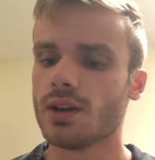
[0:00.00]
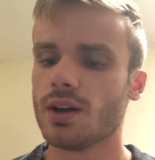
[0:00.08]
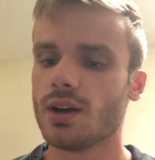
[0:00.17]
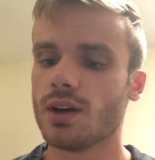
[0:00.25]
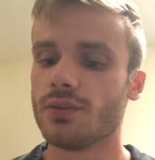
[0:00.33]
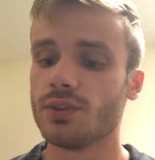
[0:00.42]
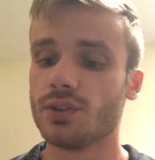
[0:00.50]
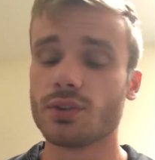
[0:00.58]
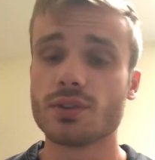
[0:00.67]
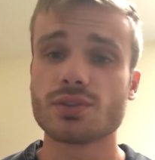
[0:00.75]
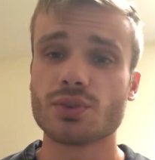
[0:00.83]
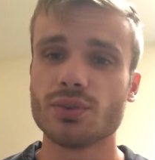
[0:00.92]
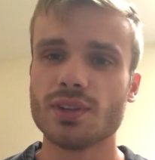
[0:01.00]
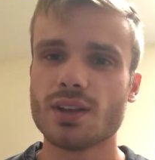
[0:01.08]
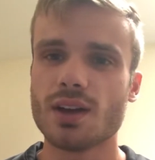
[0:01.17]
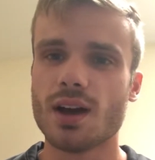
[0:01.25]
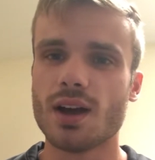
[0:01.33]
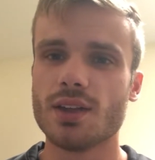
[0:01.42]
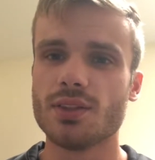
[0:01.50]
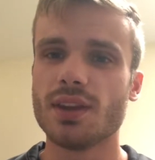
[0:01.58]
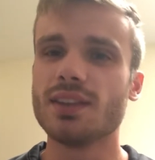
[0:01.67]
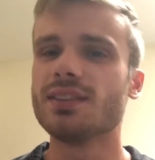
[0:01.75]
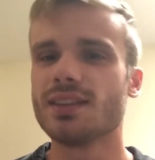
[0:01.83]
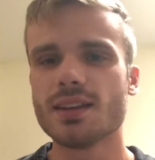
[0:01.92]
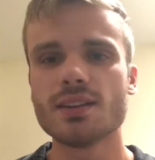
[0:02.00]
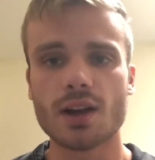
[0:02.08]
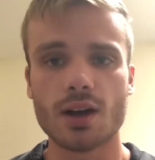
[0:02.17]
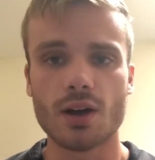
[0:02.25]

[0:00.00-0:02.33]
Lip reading: of endurance only, they did